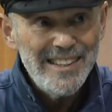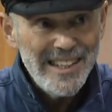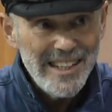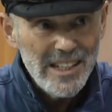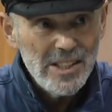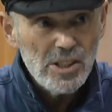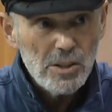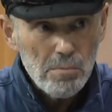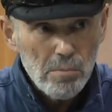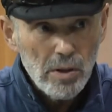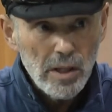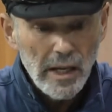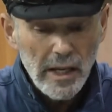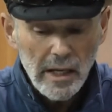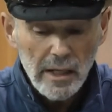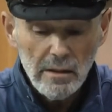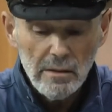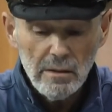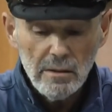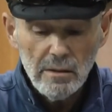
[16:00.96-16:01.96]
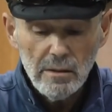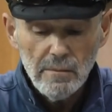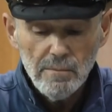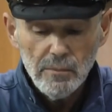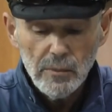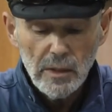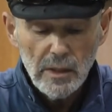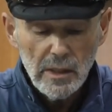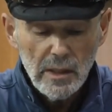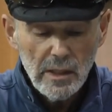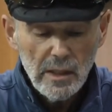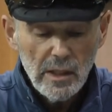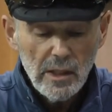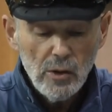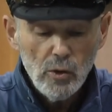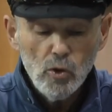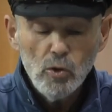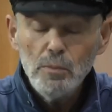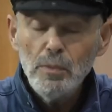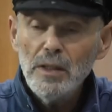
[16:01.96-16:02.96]
his plan,
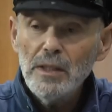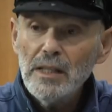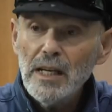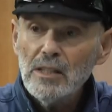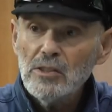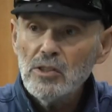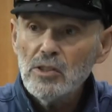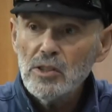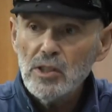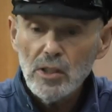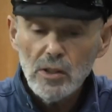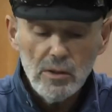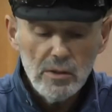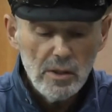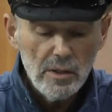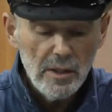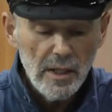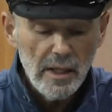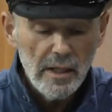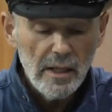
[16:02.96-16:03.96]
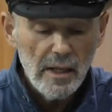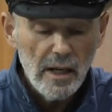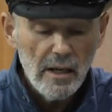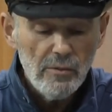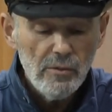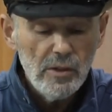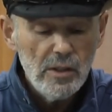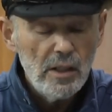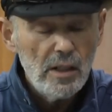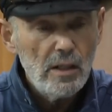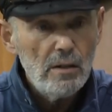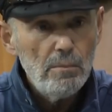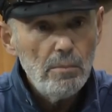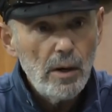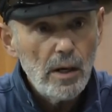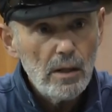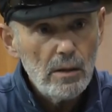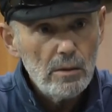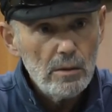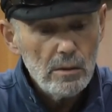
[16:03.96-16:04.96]
it would be necessary to take everything
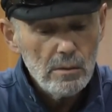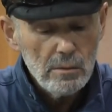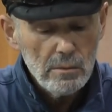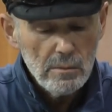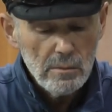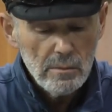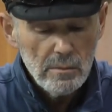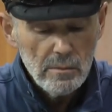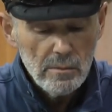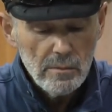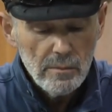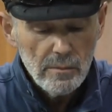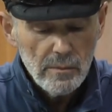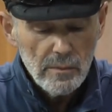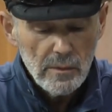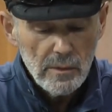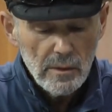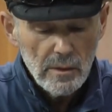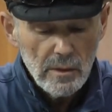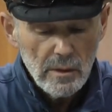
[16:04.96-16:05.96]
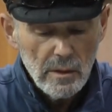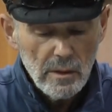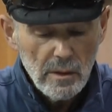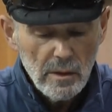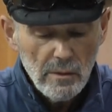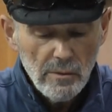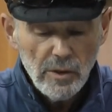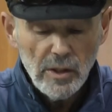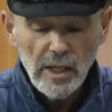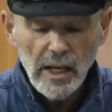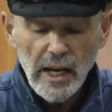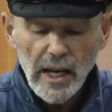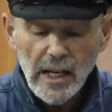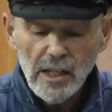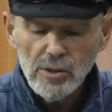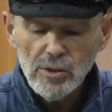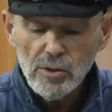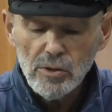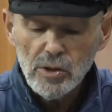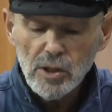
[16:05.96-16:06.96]
apart. For the
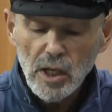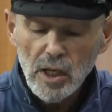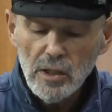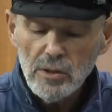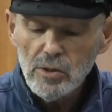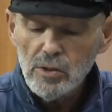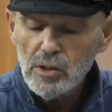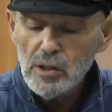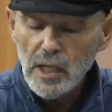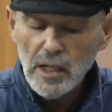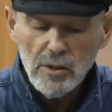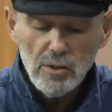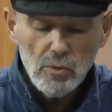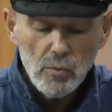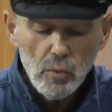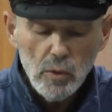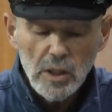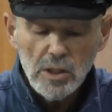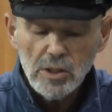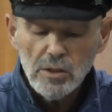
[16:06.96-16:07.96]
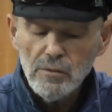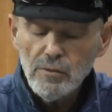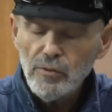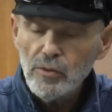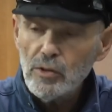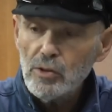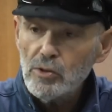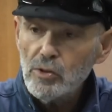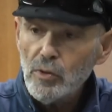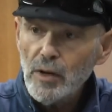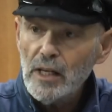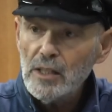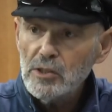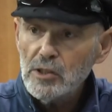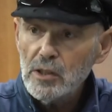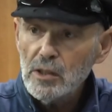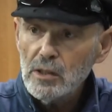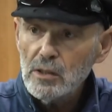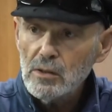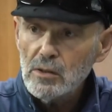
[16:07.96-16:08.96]
angels to understand the reason for the
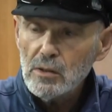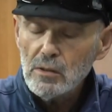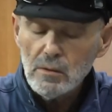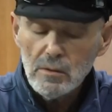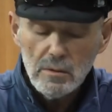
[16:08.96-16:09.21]
tragedies,